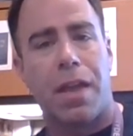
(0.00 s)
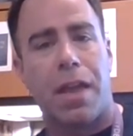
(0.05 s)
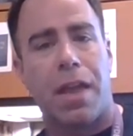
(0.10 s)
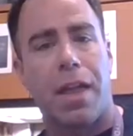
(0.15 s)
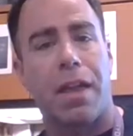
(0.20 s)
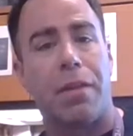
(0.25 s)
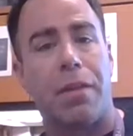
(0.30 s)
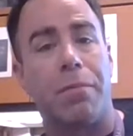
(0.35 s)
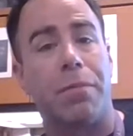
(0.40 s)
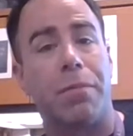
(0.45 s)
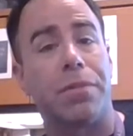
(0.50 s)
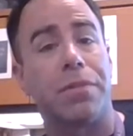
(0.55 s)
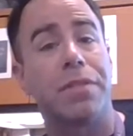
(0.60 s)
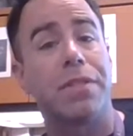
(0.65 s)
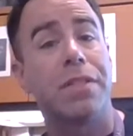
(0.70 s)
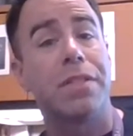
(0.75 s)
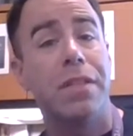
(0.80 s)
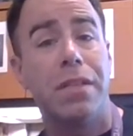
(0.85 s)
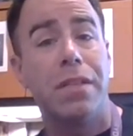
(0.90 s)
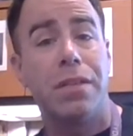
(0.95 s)
And we'll
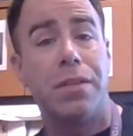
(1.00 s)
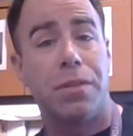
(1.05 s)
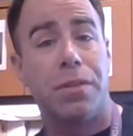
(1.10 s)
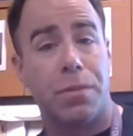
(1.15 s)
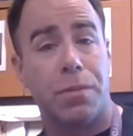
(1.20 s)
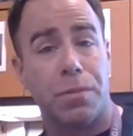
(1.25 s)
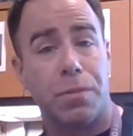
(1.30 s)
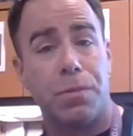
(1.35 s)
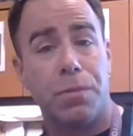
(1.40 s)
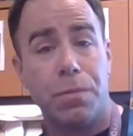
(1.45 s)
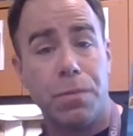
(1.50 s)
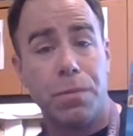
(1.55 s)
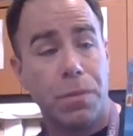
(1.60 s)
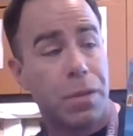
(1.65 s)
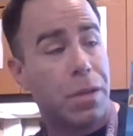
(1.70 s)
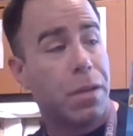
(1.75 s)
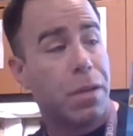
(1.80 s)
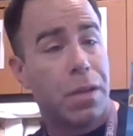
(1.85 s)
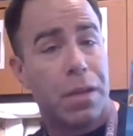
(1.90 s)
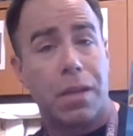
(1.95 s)
see you
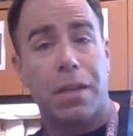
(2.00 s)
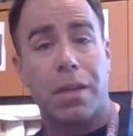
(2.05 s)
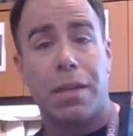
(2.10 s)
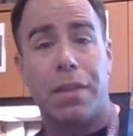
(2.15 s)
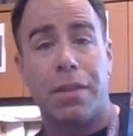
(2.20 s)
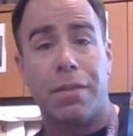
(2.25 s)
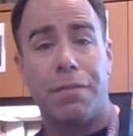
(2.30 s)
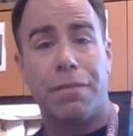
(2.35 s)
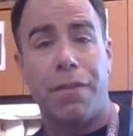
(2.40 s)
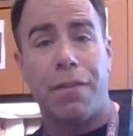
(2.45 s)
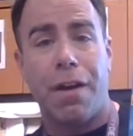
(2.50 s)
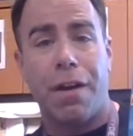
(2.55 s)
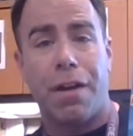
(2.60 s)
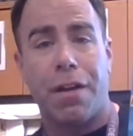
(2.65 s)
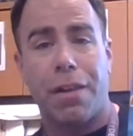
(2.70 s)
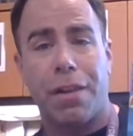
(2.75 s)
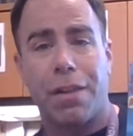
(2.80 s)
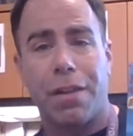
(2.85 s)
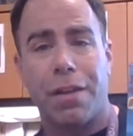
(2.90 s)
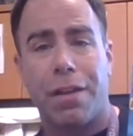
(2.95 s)
in the
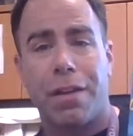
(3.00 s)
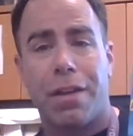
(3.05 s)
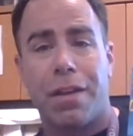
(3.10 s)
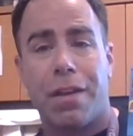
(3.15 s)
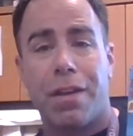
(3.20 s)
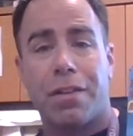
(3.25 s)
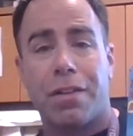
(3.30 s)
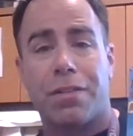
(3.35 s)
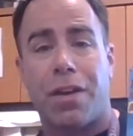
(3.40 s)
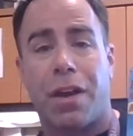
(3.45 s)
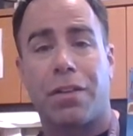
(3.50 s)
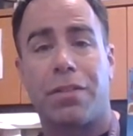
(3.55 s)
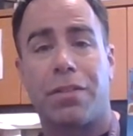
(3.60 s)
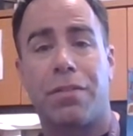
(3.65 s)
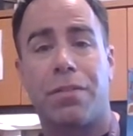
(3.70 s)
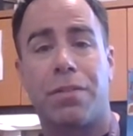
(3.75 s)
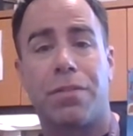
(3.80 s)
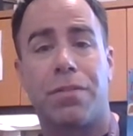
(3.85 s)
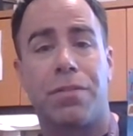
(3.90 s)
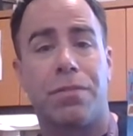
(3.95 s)
fall. Talk
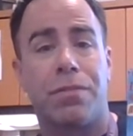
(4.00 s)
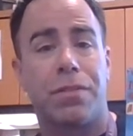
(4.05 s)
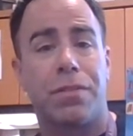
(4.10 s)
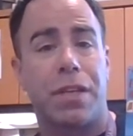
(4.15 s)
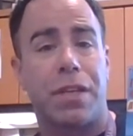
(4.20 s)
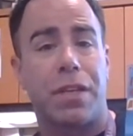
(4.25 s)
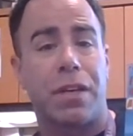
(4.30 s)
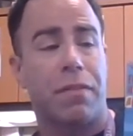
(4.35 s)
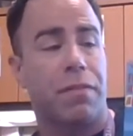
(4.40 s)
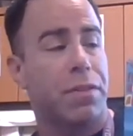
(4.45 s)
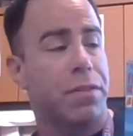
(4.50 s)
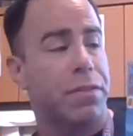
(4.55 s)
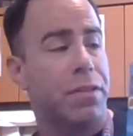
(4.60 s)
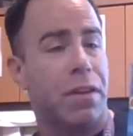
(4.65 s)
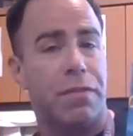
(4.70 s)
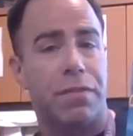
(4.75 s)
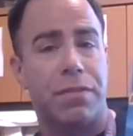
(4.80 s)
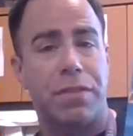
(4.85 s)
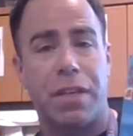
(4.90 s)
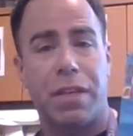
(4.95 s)
to you real soon. Take care of
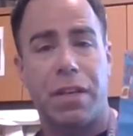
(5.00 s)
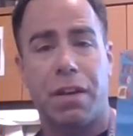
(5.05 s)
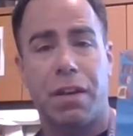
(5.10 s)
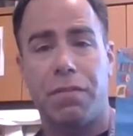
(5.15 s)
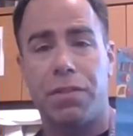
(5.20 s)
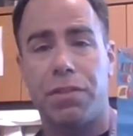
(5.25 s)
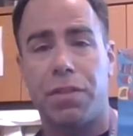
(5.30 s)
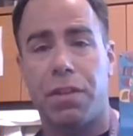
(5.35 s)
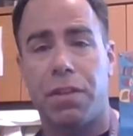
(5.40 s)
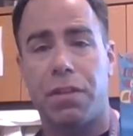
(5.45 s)
yourself, take care of each